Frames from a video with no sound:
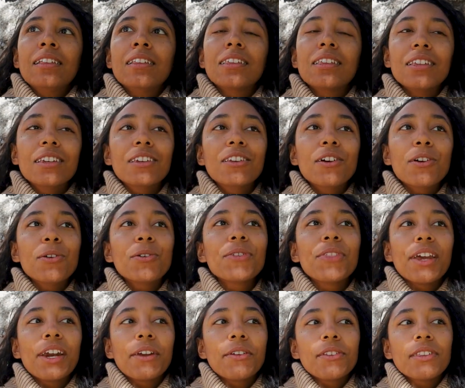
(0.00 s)
To know
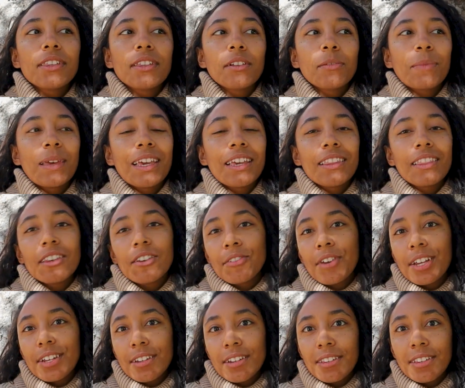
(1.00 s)
that I was still making the
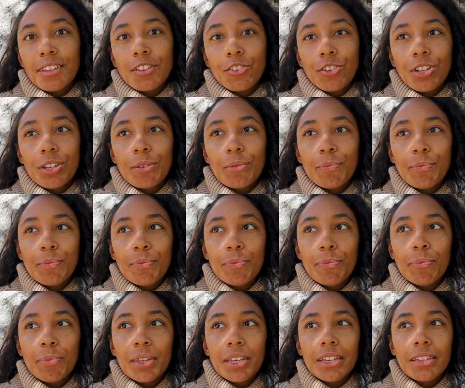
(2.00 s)
right decision,
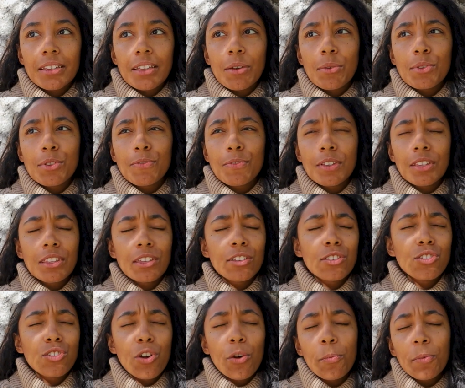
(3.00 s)
because I was feeling
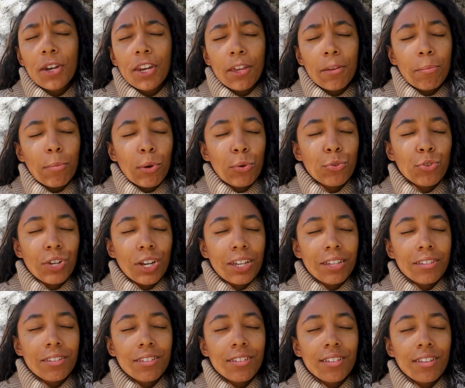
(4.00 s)
so many
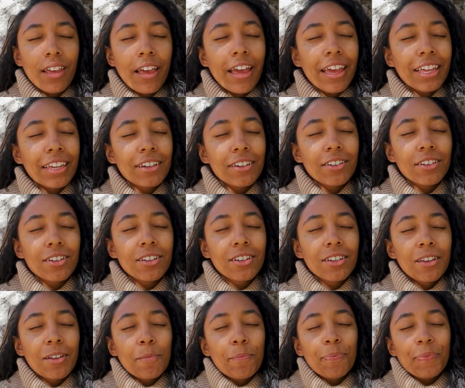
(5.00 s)
emotions, and
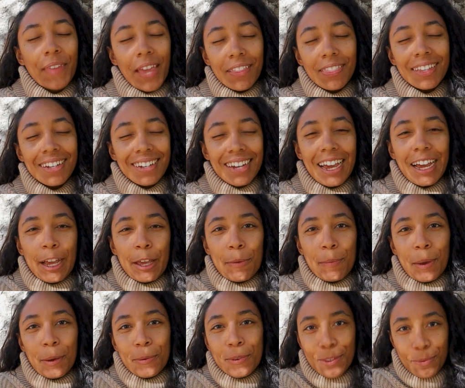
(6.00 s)
at the
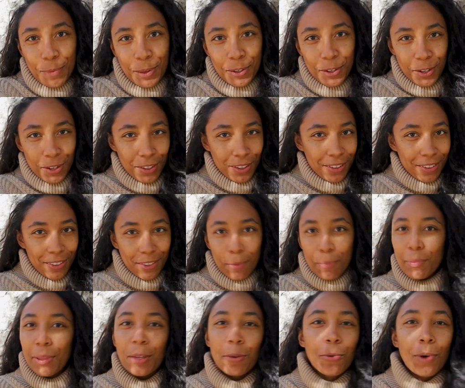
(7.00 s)
time I was meant to
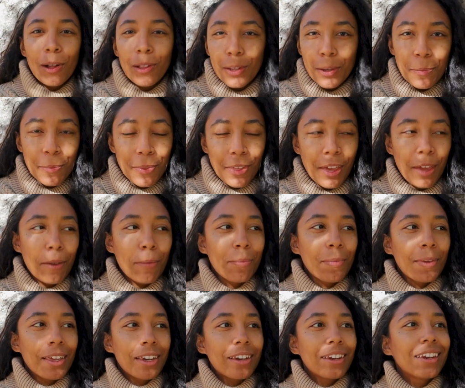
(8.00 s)
simply welcome them
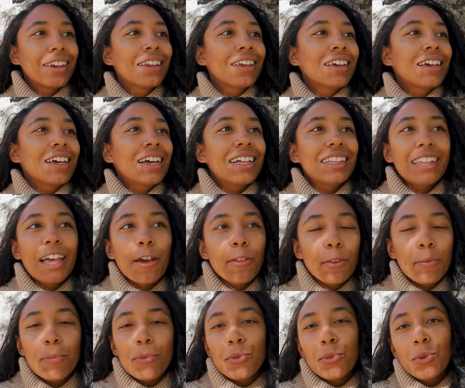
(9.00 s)
and allow
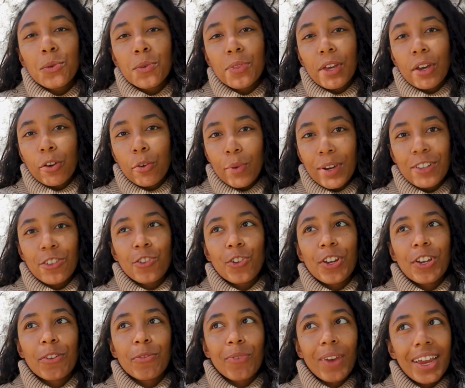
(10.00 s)
them through without
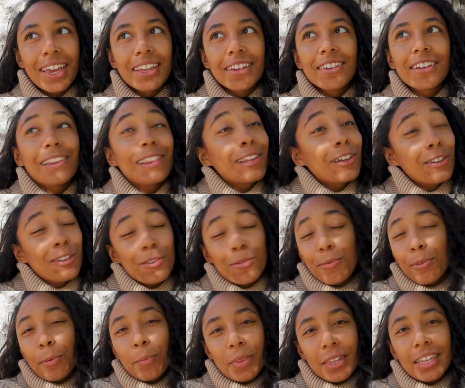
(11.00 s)
question, right? To learn
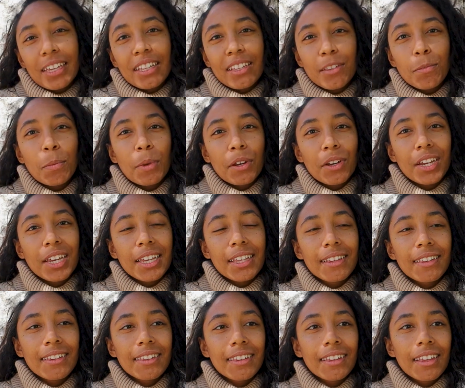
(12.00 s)
from the
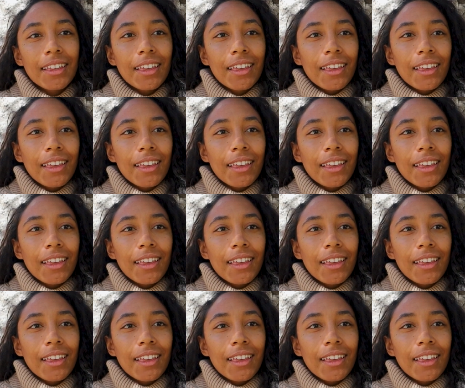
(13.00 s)
experience.